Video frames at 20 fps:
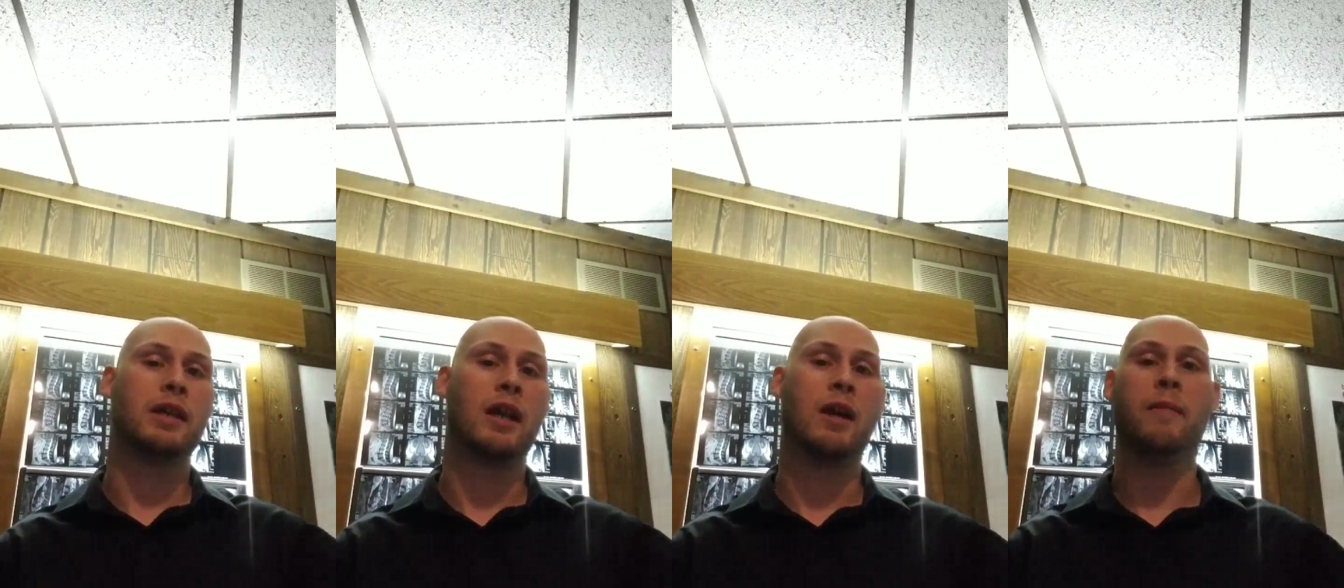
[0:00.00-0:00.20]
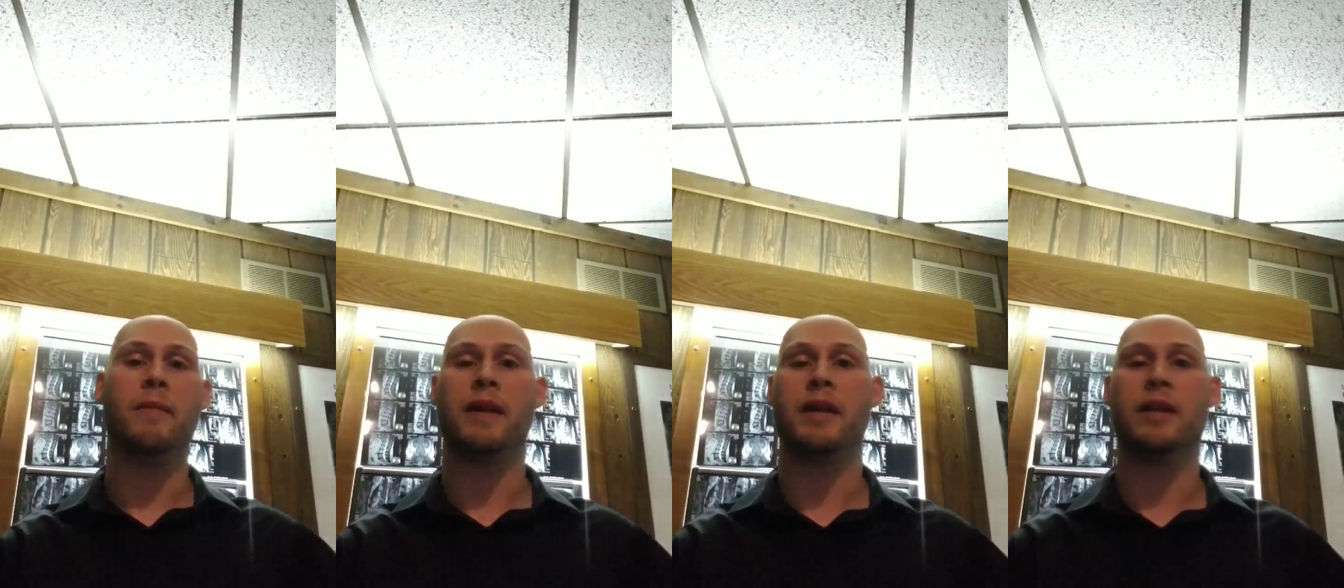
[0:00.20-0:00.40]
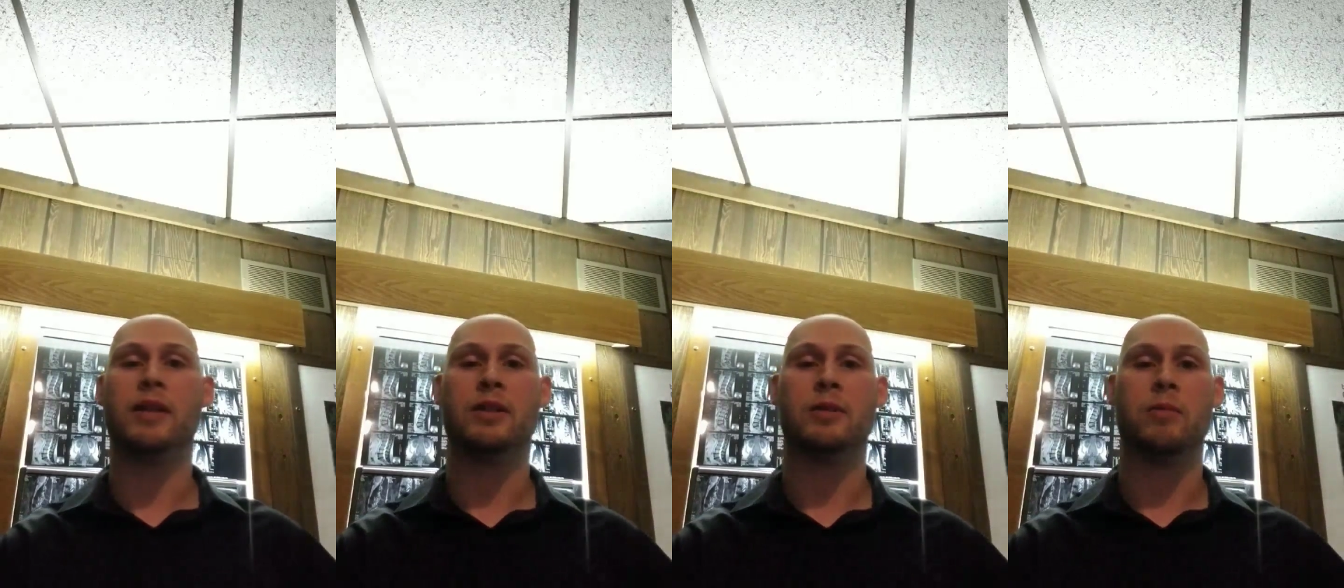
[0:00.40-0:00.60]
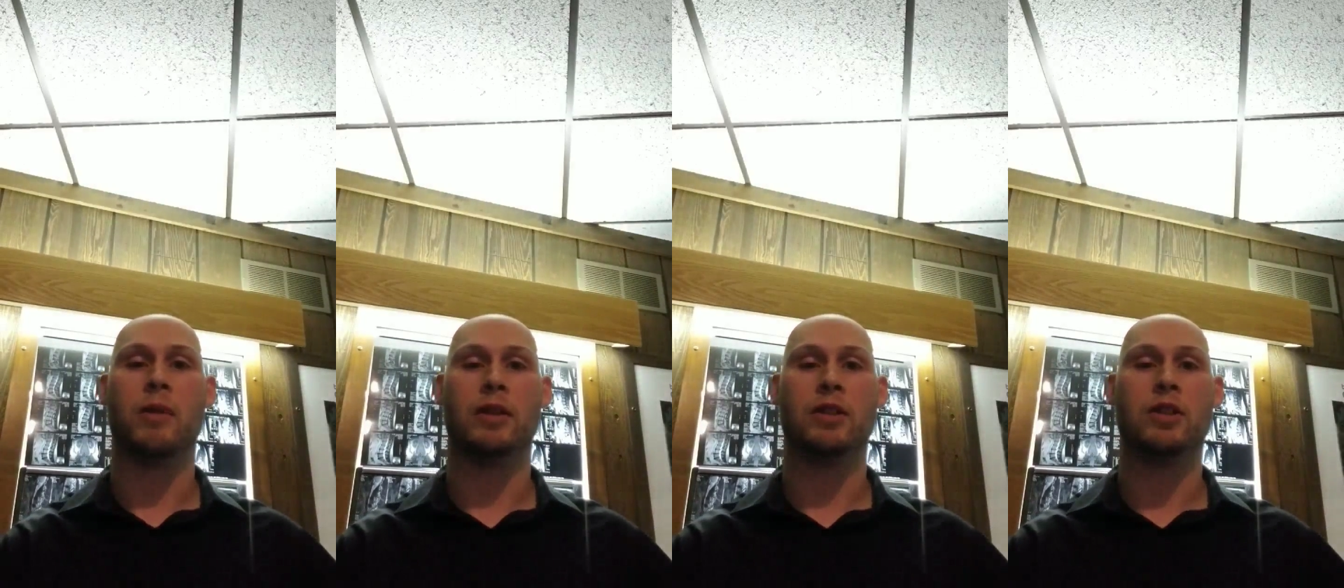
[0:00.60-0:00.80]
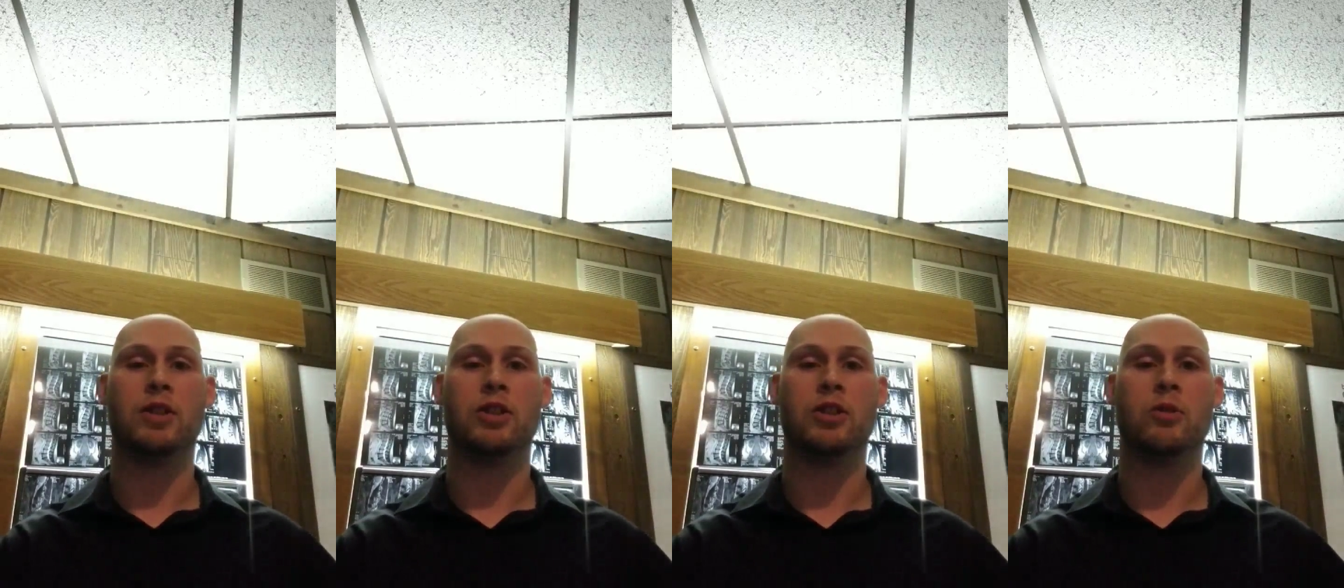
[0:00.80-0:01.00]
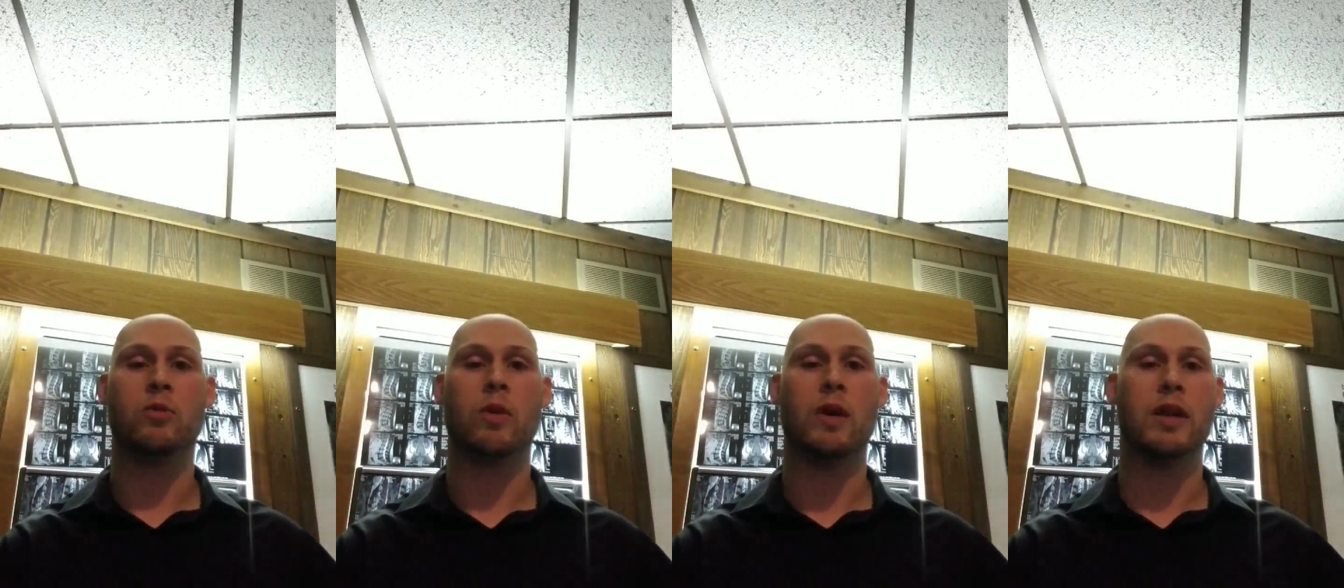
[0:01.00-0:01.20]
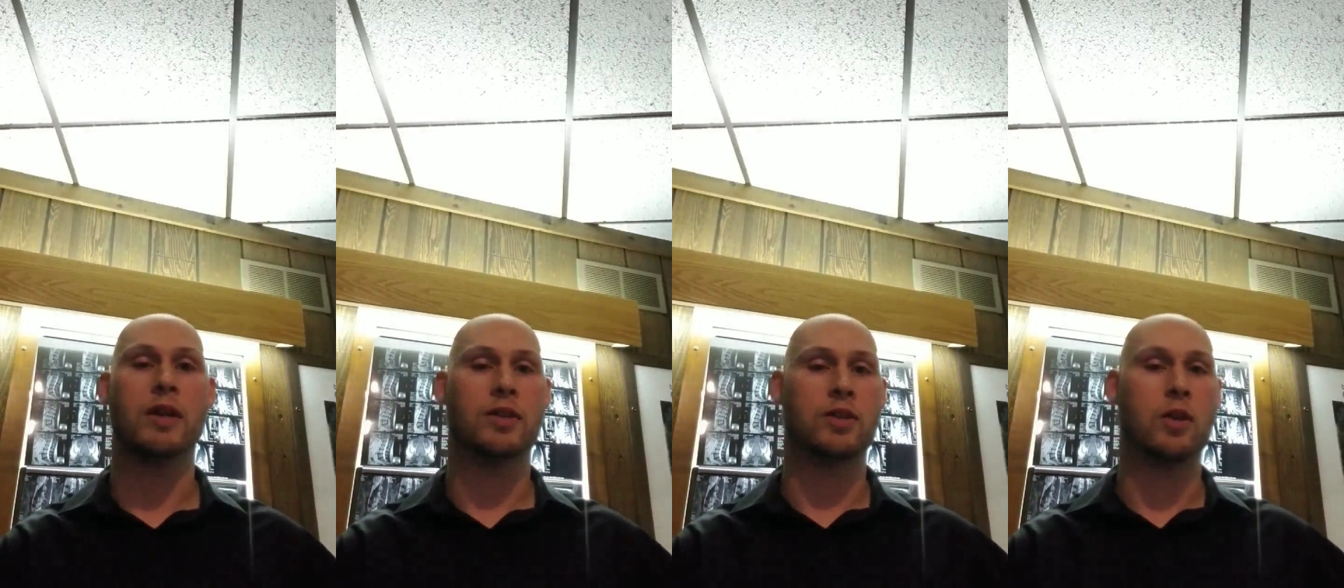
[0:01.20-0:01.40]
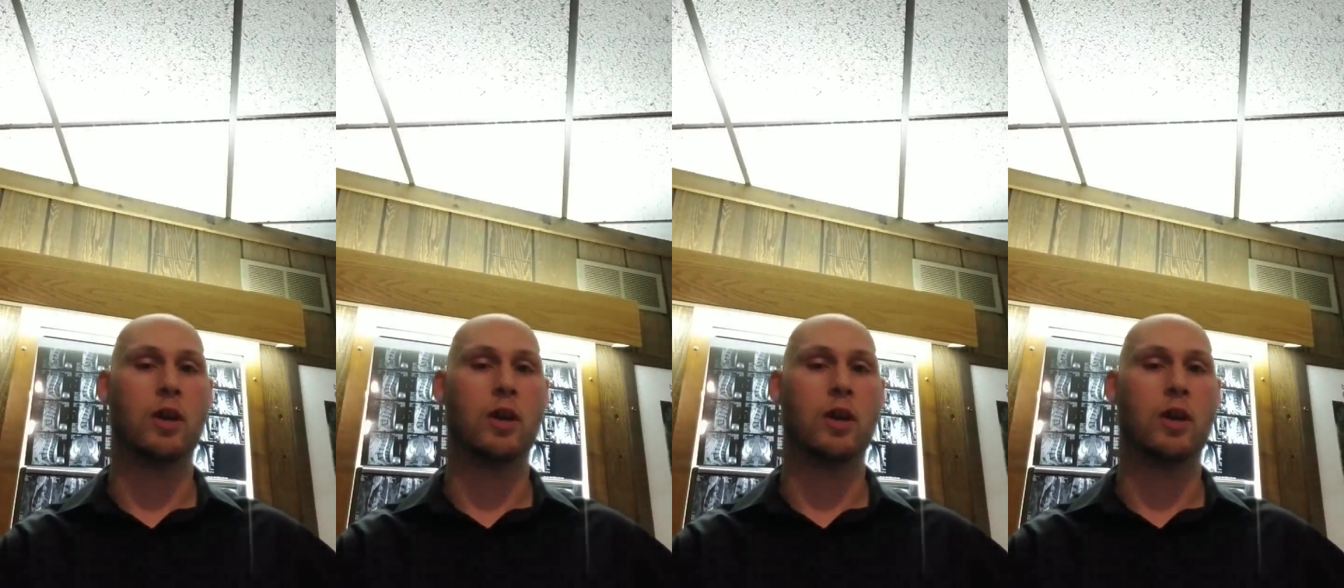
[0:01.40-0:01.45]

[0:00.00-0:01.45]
come in as much as you want,